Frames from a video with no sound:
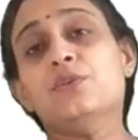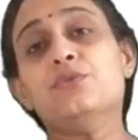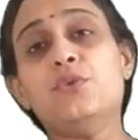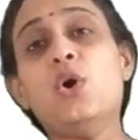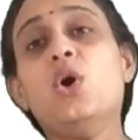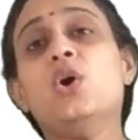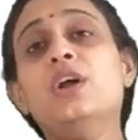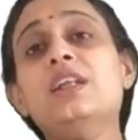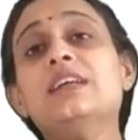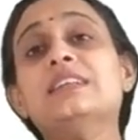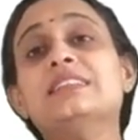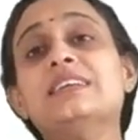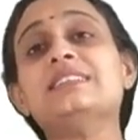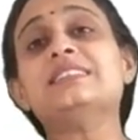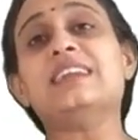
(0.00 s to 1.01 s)
for
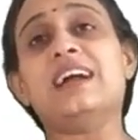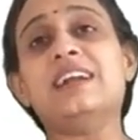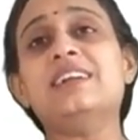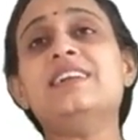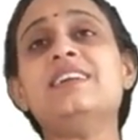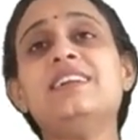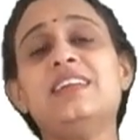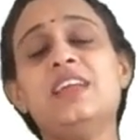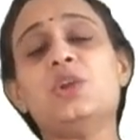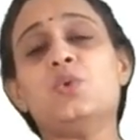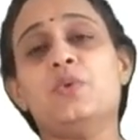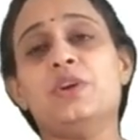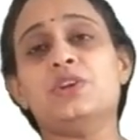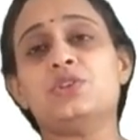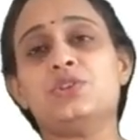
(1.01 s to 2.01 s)
the standard
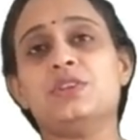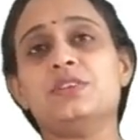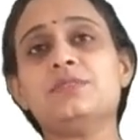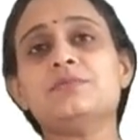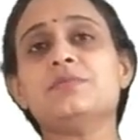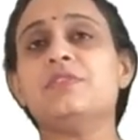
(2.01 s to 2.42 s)
equation,